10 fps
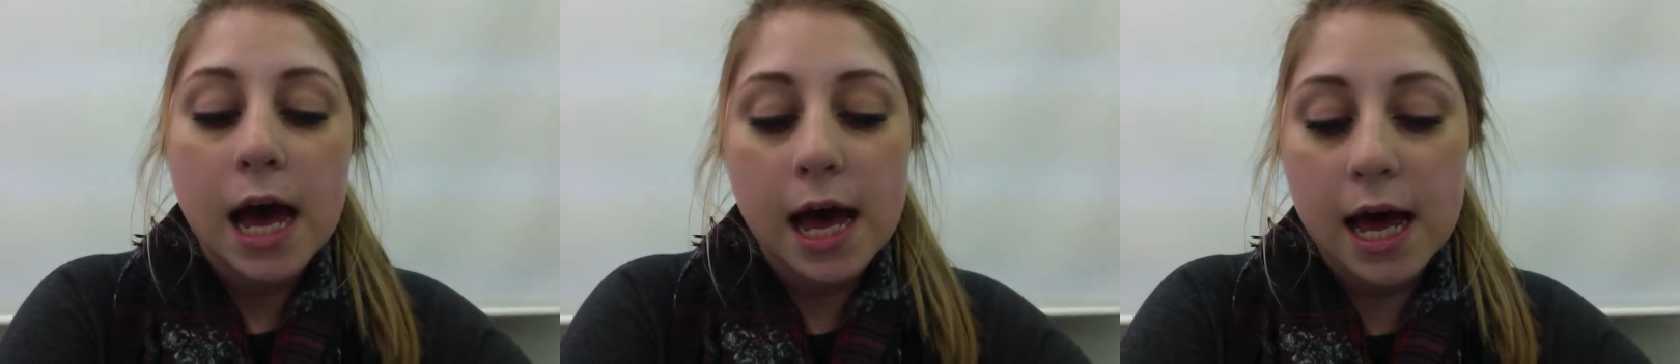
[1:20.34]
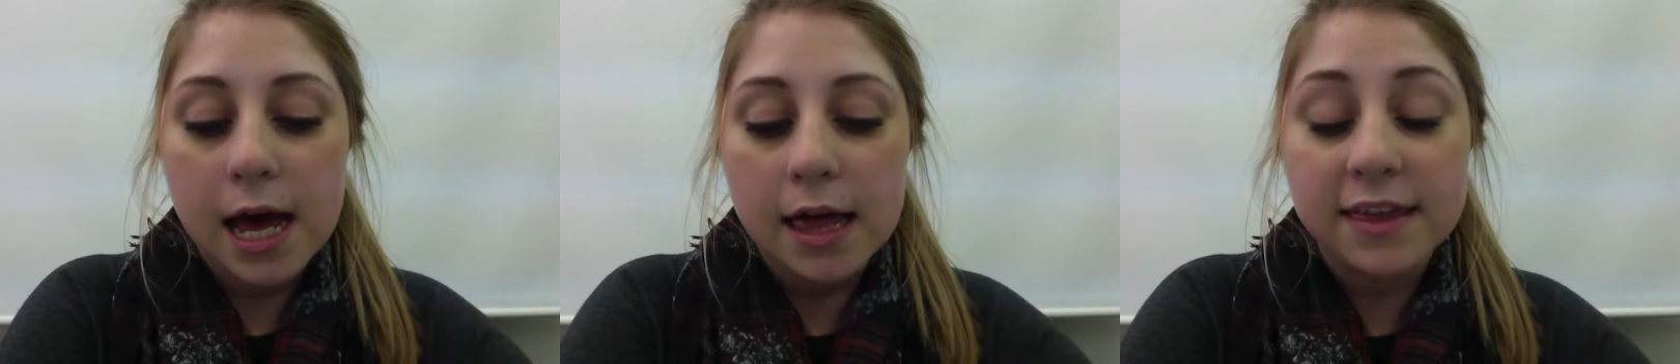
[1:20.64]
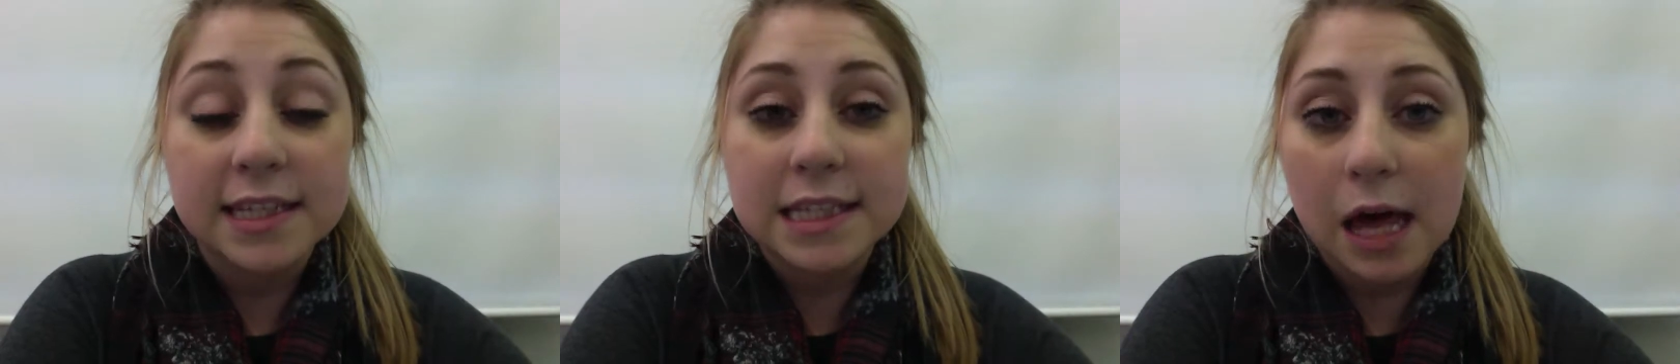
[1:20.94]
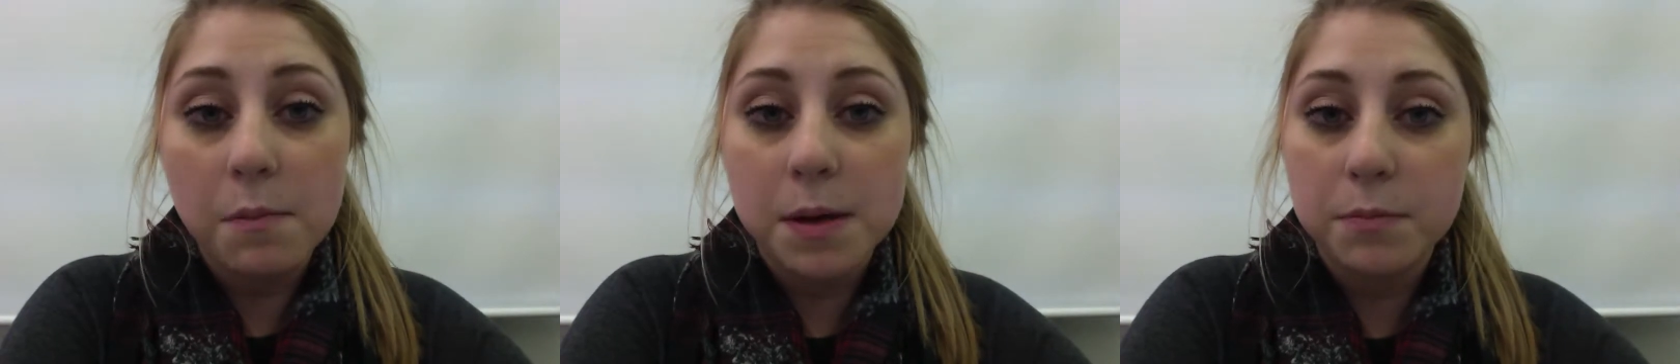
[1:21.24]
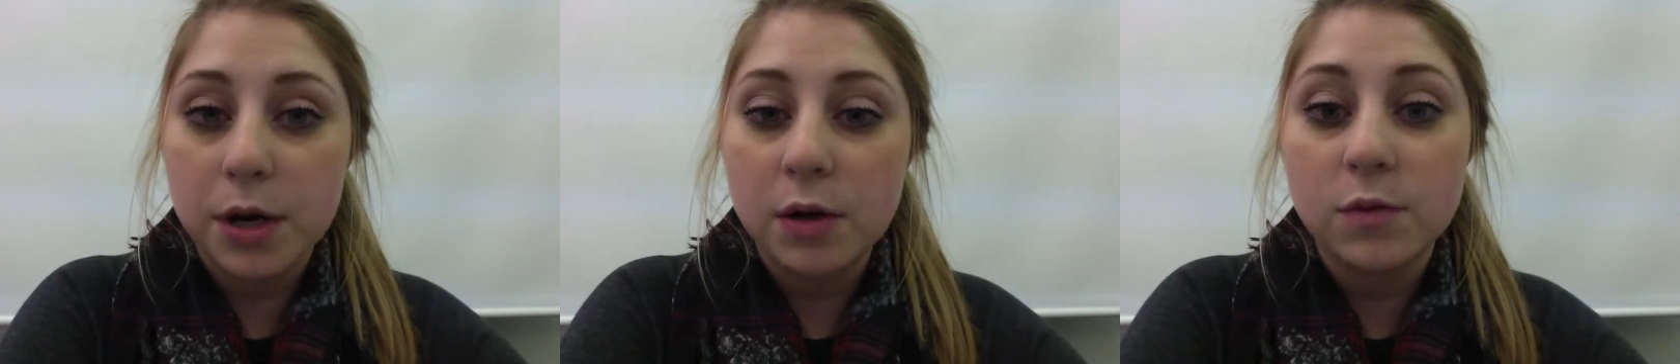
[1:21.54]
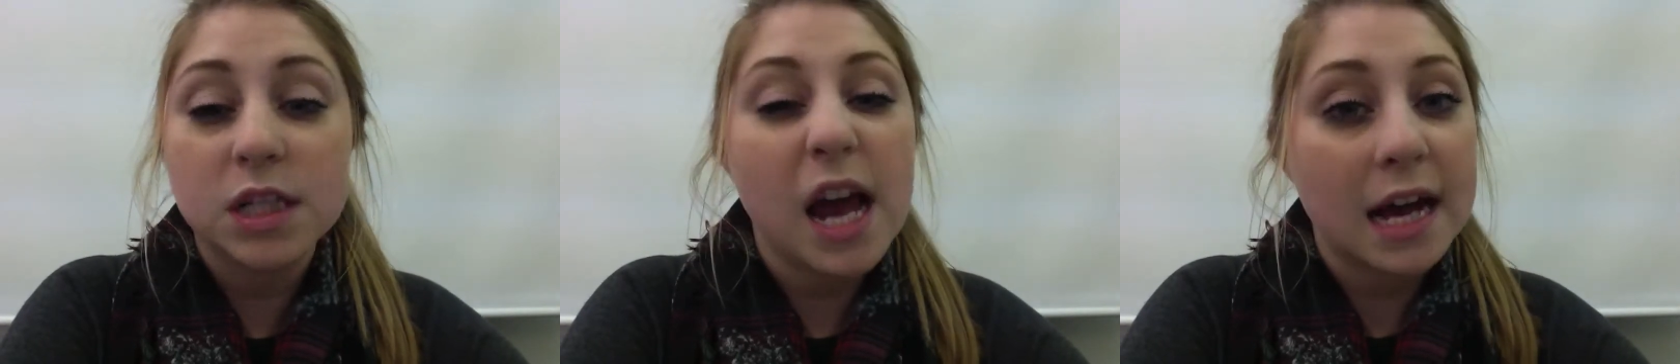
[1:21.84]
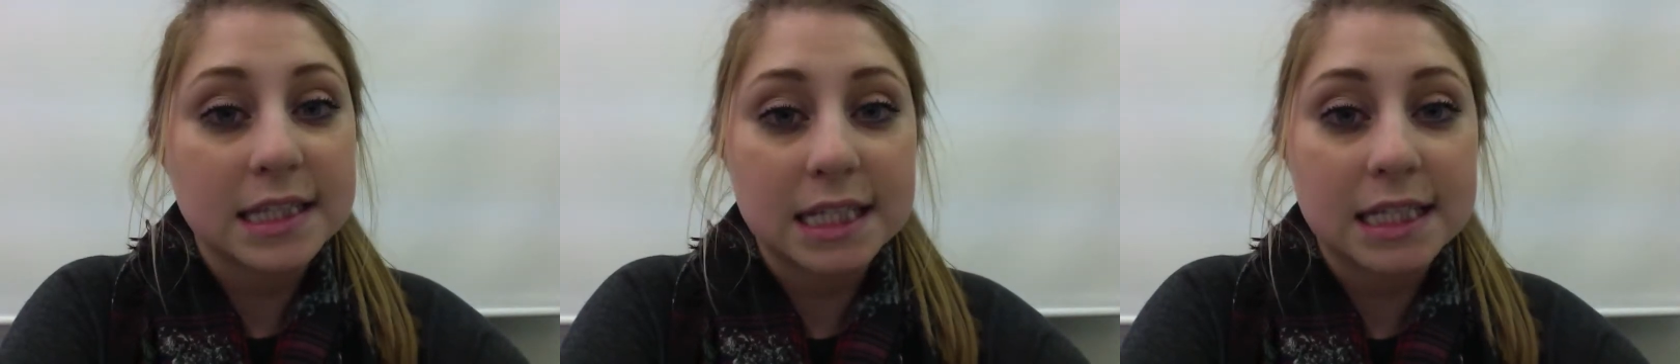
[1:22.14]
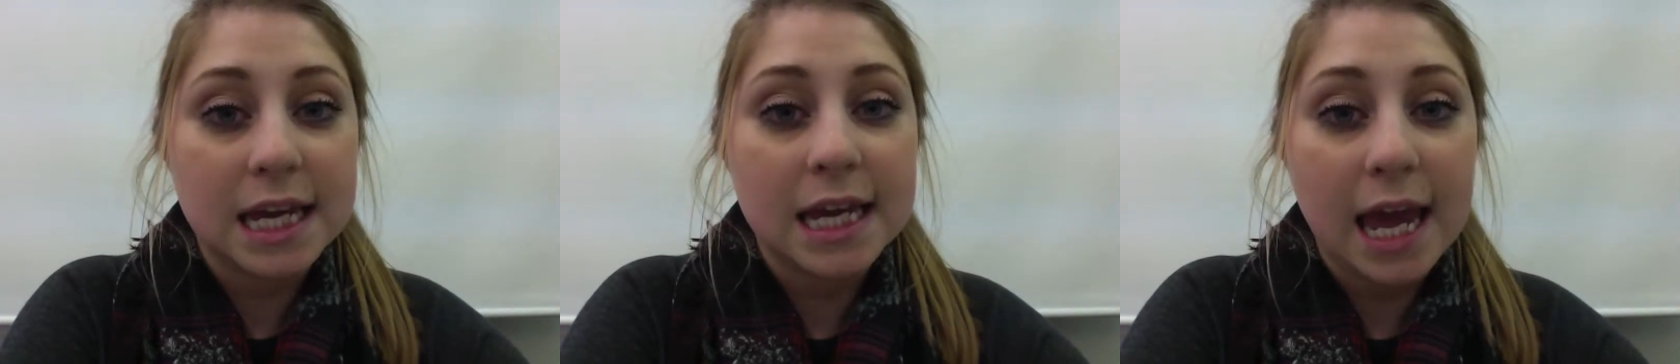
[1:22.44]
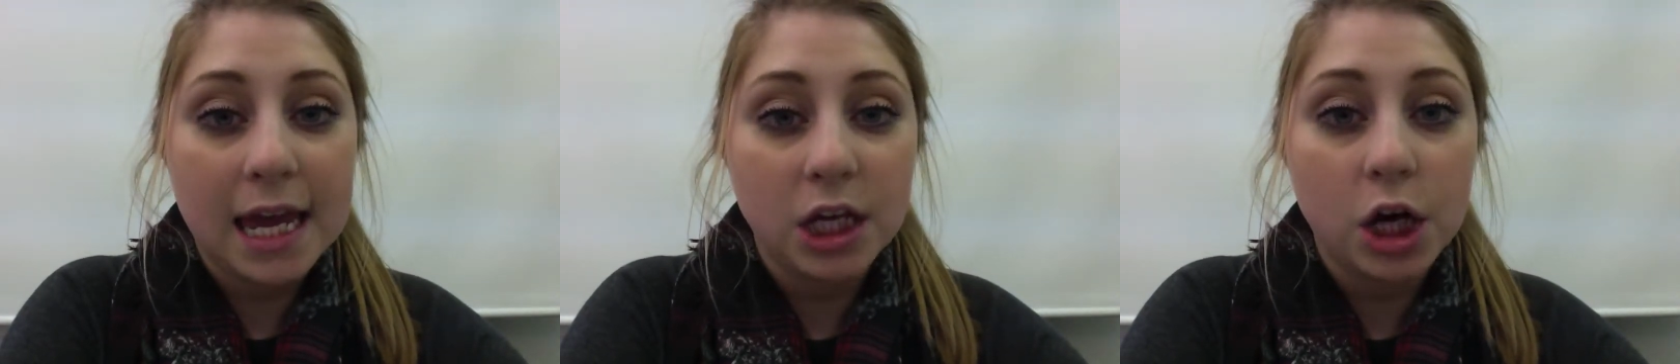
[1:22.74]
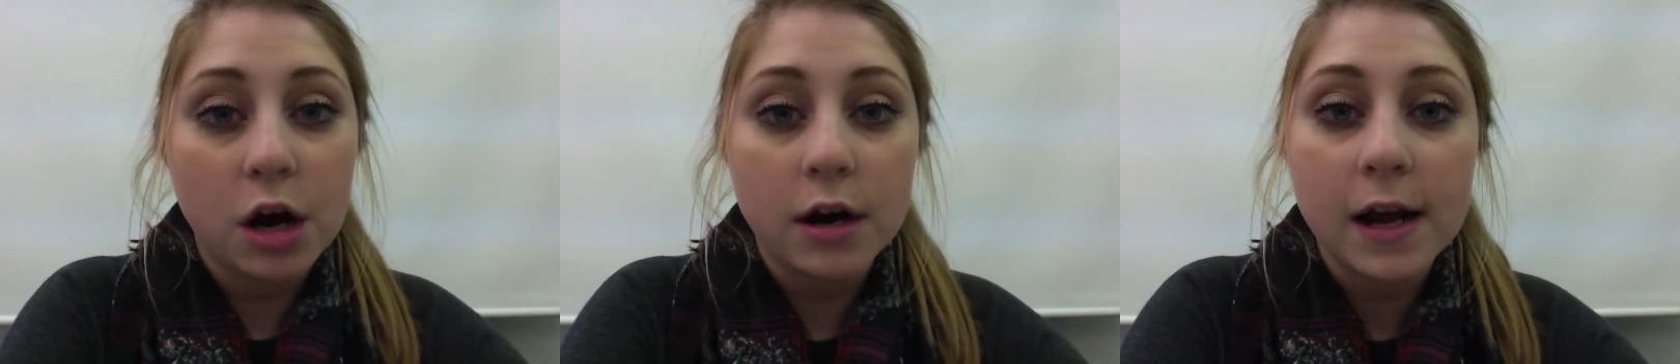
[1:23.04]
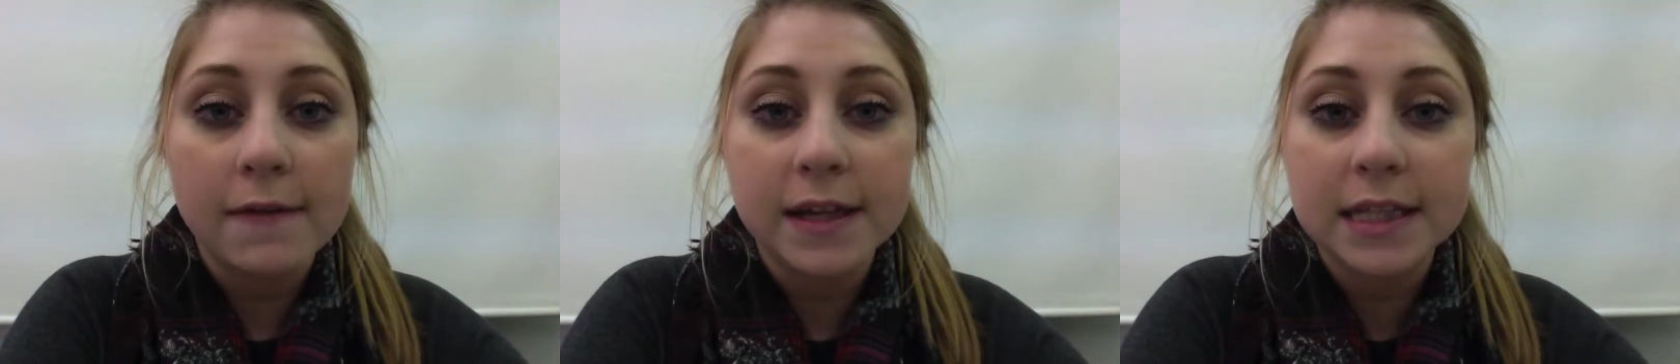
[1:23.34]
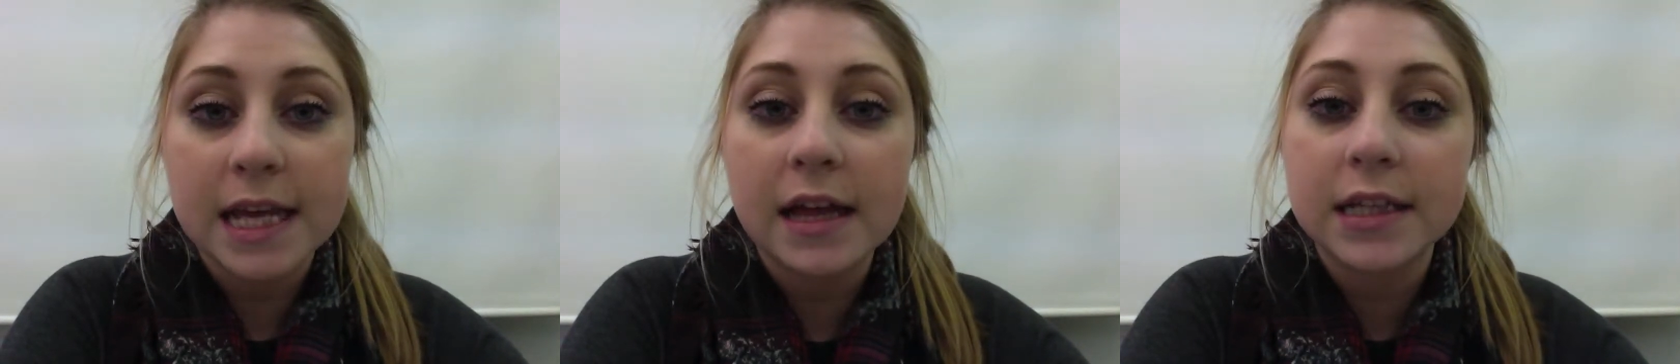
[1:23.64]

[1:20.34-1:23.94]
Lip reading: The cell membrane, which acts as the gate guard of the cell.